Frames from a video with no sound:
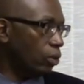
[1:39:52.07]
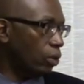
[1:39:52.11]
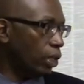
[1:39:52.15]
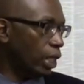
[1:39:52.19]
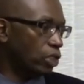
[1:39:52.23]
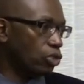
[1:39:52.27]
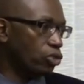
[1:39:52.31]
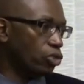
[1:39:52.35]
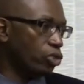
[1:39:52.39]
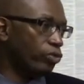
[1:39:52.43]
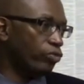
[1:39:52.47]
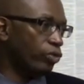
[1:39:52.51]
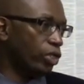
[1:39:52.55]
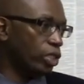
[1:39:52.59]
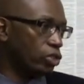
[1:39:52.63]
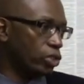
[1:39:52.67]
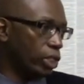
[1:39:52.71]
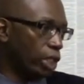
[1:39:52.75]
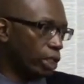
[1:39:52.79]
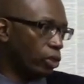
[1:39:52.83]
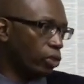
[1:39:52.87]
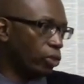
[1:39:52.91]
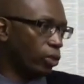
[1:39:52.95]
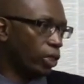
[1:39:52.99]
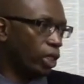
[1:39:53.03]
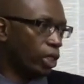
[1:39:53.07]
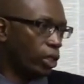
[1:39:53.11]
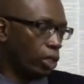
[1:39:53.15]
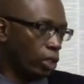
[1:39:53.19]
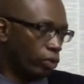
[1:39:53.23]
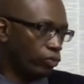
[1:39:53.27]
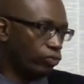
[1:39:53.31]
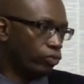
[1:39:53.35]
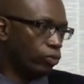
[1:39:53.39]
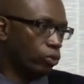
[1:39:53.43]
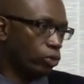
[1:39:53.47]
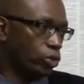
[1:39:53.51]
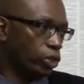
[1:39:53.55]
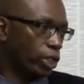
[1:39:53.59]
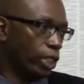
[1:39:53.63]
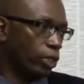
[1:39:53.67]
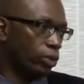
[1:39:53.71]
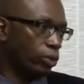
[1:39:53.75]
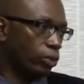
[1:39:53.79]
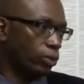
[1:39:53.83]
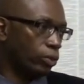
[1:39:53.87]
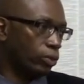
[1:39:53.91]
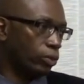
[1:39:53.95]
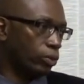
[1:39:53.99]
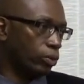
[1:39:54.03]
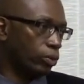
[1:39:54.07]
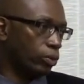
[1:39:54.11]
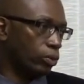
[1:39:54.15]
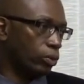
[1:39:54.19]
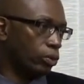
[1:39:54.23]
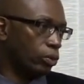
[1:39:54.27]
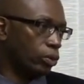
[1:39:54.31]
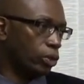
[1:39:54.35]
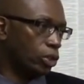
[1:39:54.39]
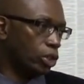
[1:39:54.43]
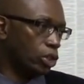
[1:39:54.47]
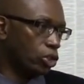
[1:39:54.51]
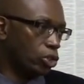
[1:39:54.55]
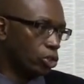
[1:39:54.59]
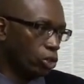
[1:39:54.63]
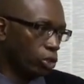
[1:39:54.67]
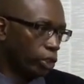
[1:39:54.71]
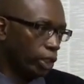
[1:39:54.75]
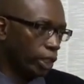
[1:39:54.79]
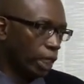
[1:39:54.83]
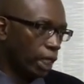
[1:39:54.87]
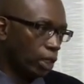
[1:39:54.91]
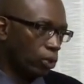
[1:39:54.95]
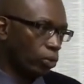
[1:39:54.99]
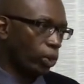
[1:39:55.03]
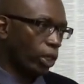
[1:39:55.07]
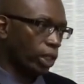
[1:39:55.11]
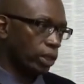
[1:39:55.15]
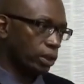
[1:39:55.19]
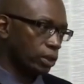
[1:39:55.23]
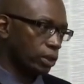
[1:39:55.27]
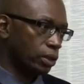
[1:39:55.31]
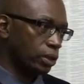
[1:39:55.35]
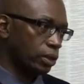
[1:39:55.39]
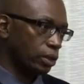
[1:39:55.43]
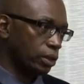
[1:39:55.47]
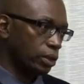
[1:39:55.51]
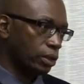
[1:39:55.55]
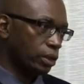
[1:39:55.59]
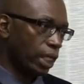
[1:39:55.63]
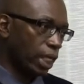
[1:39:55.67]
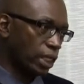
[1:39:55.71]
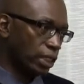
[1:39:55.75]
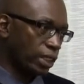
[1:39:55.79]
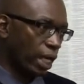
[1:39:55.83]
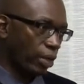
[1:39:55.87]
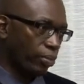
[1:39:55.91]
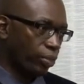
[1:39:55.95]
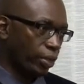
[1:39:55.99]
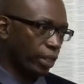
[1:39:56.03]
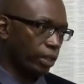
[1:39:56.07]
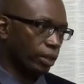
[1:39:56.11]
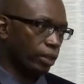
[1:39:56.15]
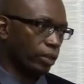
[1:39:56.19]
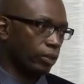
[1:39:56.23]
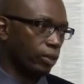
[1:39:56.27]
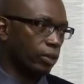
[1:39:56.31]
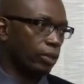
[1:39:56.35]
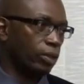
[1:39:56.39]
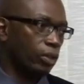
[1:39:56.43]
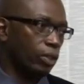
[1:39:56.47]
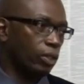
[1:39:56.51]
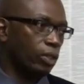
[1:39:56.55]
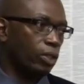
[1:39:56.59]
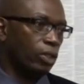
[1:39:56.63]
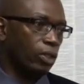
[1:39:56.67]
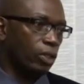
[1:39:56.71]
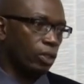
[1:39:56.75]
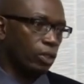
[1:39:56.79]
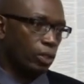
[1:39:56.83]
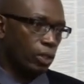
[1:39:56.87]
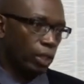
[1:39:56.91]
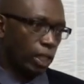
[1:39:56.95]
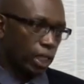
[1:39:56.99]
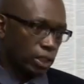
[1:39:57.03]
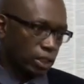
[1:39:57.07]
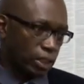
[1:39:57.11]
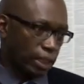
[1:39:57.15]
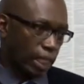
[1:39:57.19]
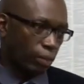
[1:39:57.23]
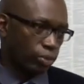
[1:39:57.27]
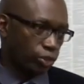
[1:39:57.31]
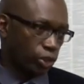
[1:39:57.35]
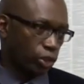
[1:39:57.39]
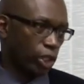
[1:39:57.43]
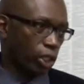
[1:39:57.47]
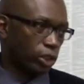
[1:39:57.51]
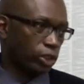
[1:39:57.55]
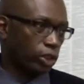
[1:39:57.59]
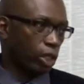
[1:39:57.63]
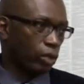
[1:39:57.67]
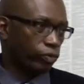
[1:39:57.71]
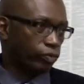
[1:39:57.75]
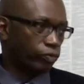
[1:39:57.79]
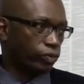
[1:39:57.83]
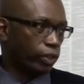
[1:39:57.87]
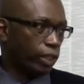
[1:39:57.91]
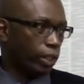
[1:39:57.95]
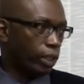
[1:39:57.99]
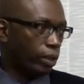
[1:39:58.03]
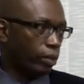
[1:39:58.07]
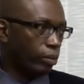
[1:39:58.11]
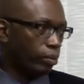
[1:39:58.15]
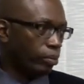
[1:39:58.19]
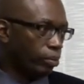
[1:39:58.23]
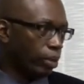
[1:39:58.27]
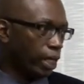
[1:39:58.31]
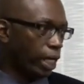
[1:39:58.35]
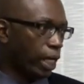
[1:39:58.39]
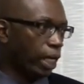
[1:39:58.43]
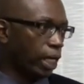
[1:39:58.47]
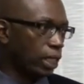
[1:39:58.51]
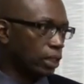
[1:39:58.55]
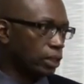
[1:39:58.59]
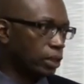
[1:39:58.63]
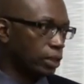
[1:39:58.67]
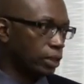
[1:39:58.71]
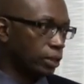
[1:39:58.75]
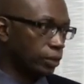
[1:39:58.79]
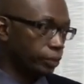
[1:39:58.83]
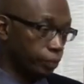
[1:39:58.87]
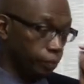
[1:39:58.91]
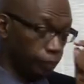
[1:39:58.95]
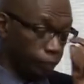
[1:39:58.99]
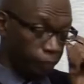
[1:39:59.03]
A survey is not looking on the future. No. It is looking at what has happened. A snapshot of the past.